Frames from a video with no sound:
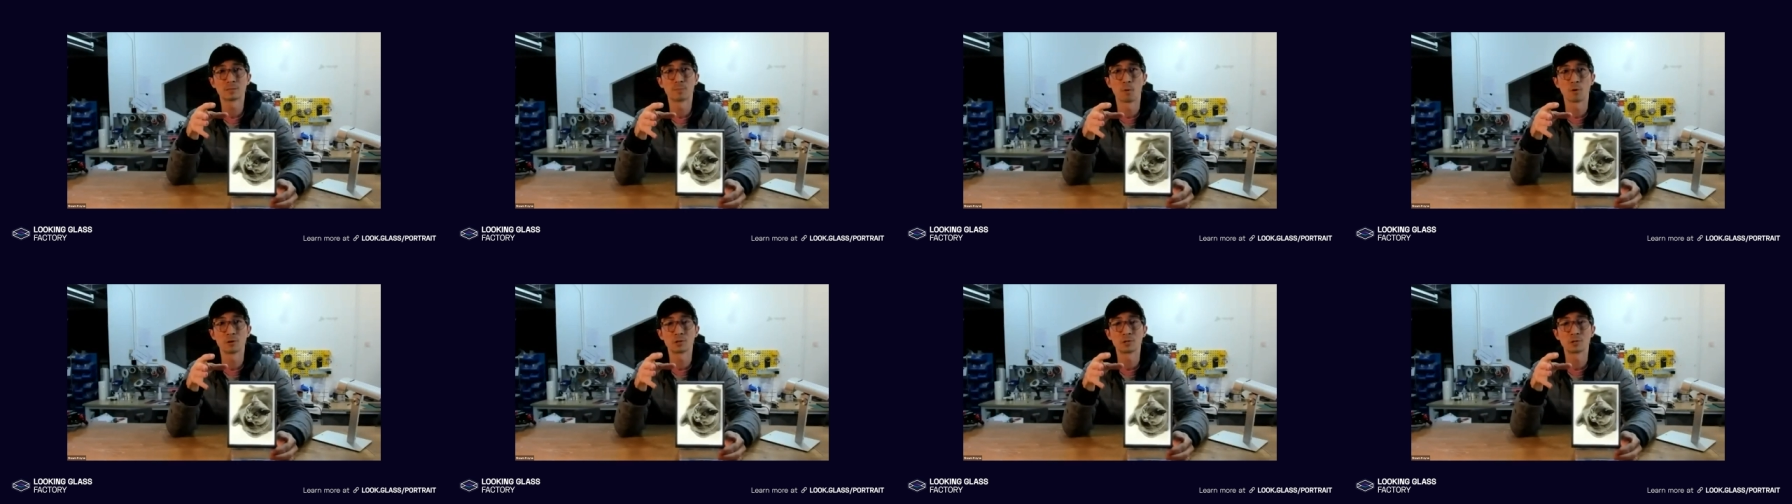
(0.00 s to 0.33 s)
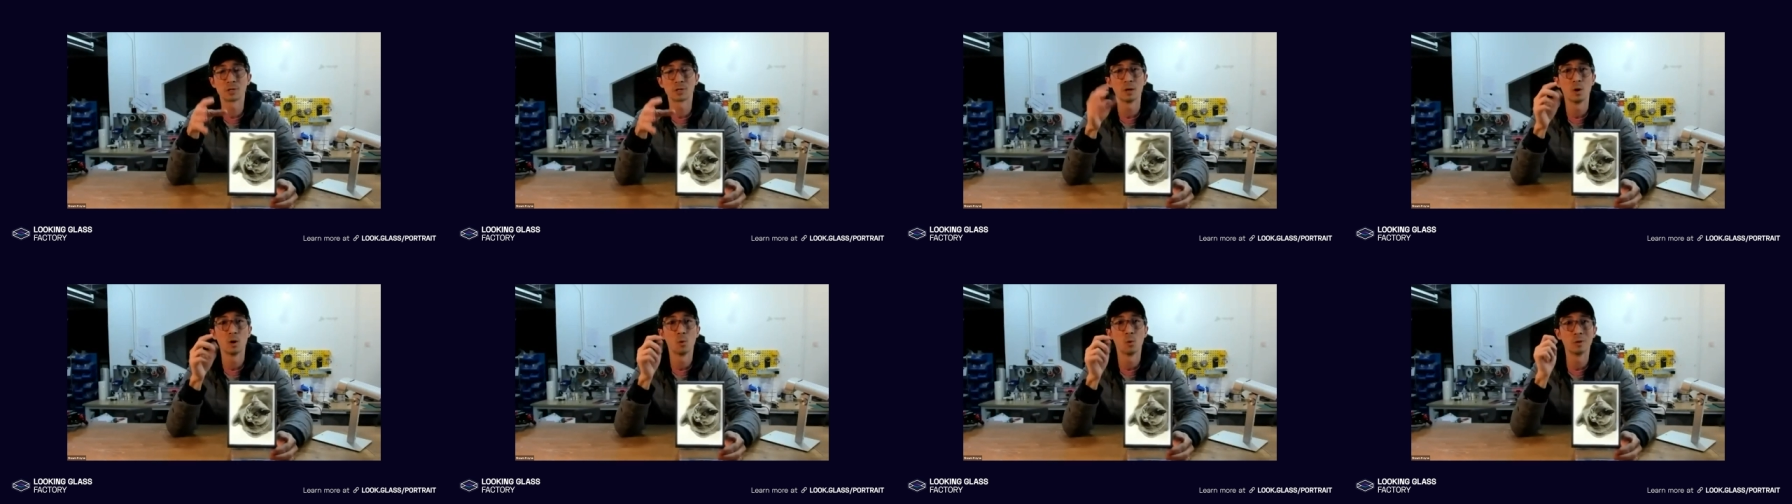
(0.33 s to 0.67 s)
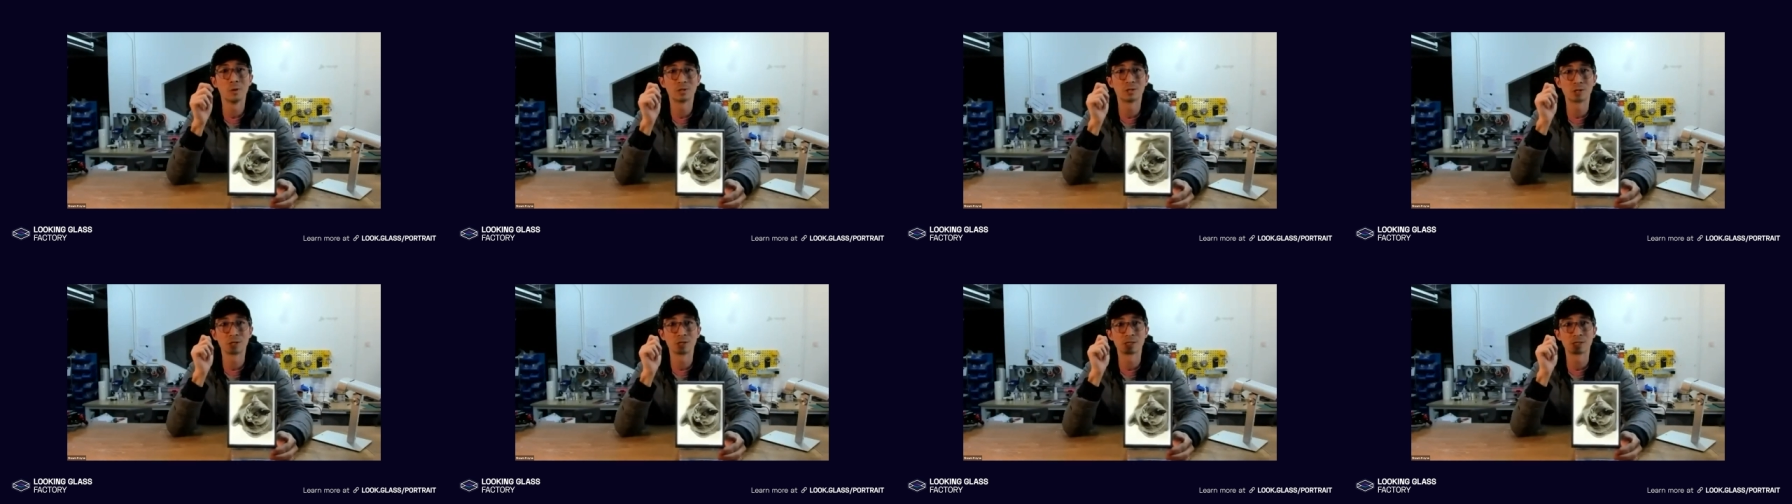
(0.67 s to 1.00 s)
portrait
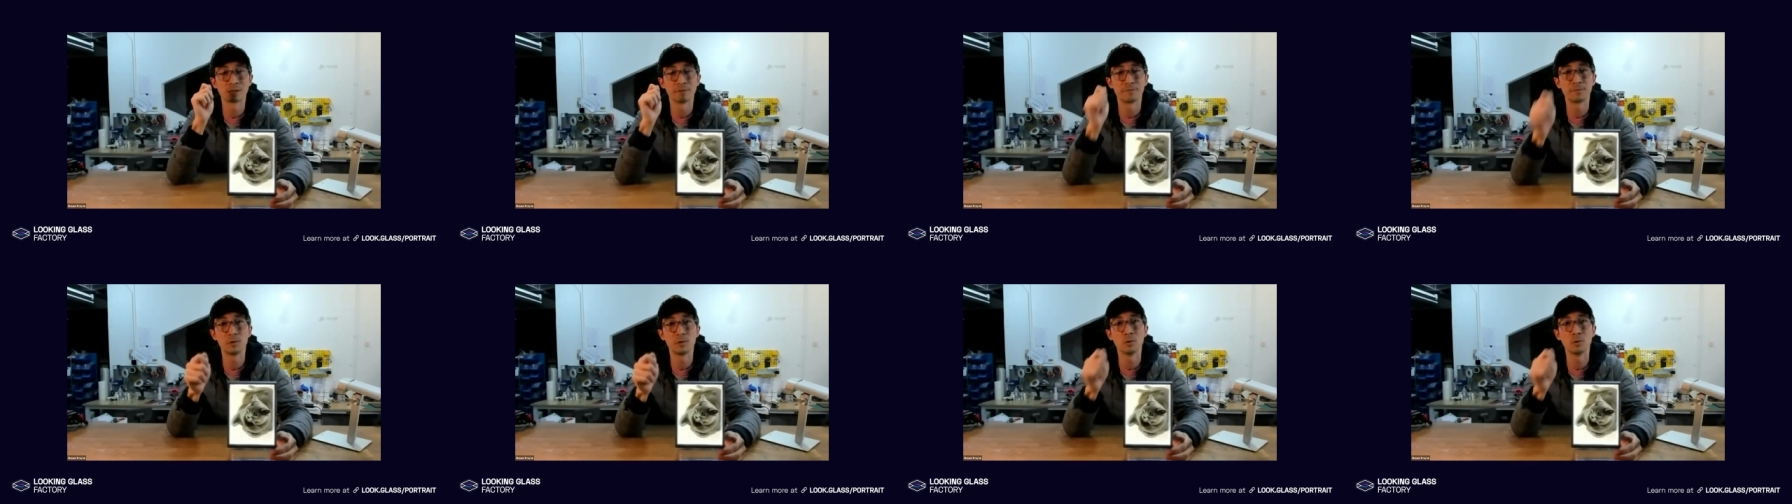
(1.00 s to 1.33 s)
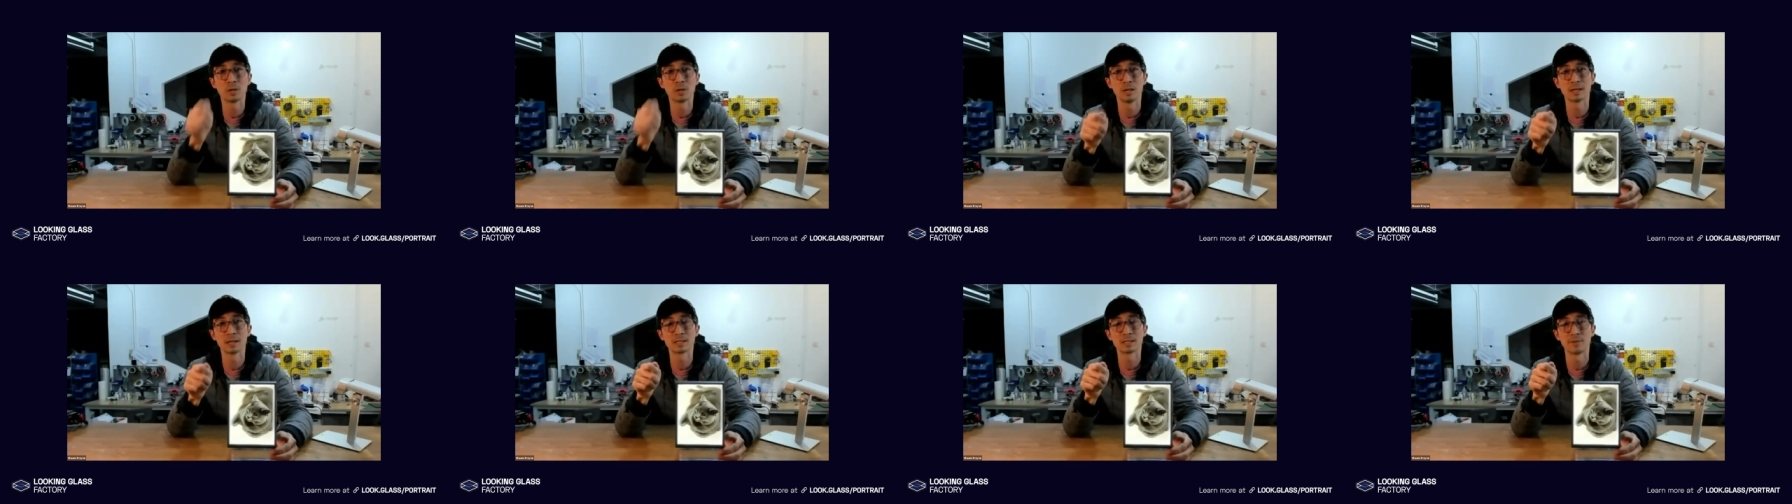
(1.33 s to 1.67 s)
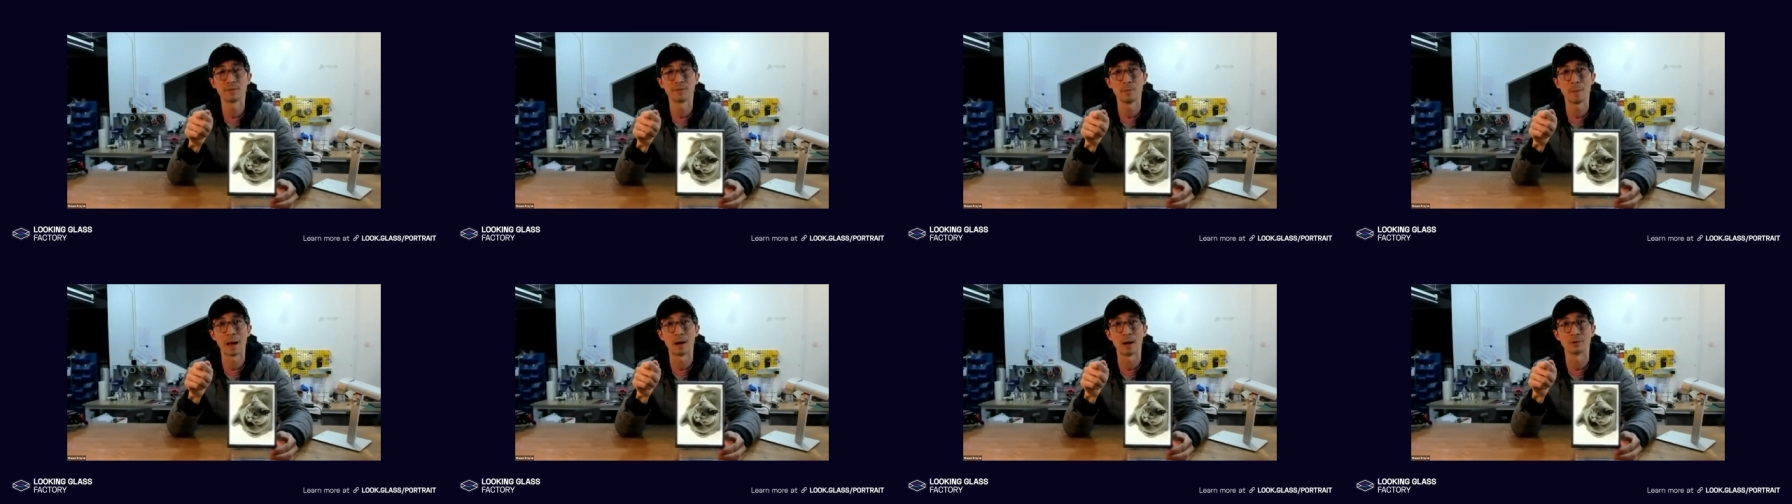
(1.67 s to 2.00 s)
with just a few clicks of
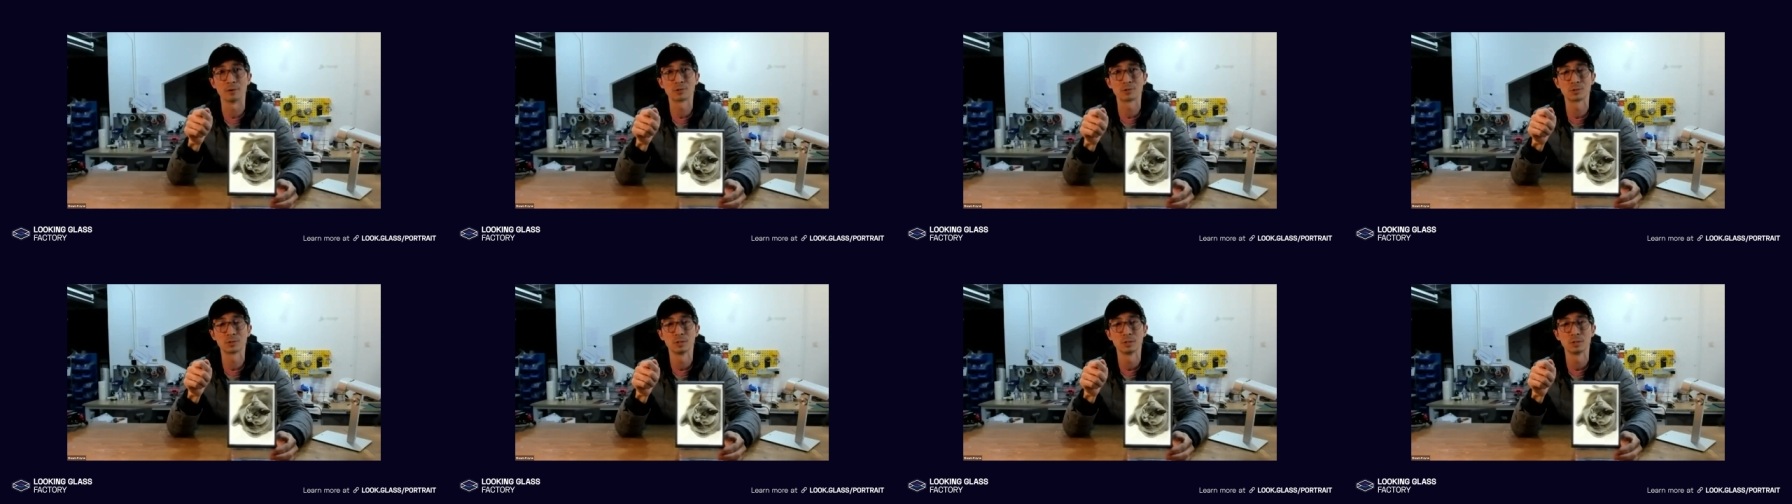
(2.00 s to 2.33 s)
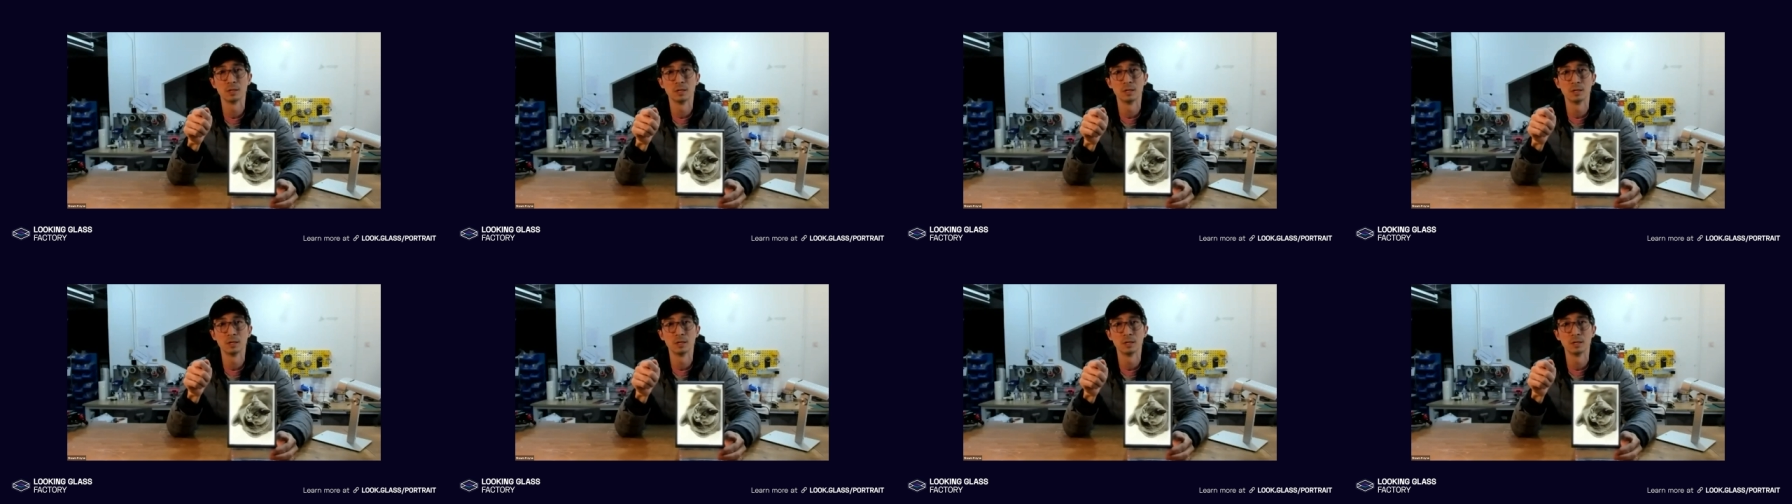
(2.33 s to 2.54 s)
a mouse.